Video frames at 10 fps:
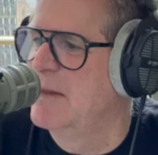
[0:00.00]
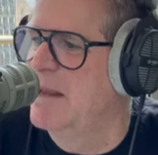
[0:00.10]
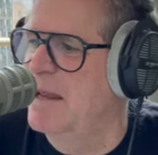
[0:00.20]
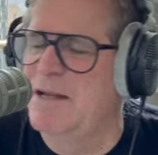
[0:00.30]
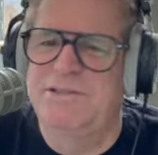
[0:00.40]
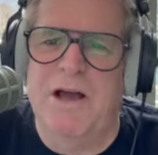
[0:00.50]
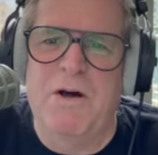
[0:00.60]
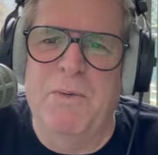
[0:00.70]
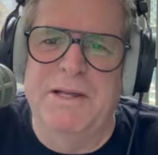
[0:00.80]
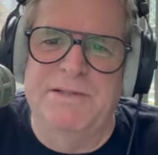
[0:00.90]
and it's
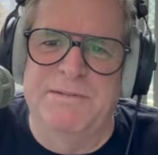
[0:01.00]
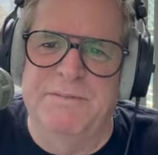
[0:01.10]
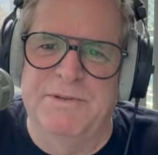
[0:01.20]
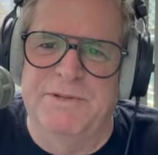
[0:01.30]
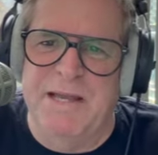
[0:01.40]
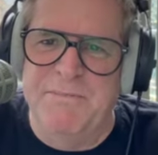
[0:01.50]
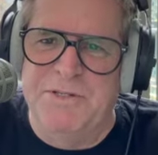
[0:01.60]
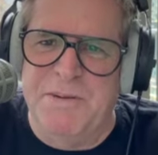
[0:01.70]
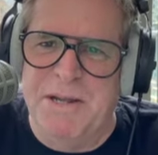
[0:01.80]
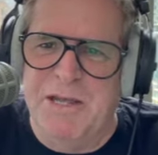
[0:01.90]
always seems to be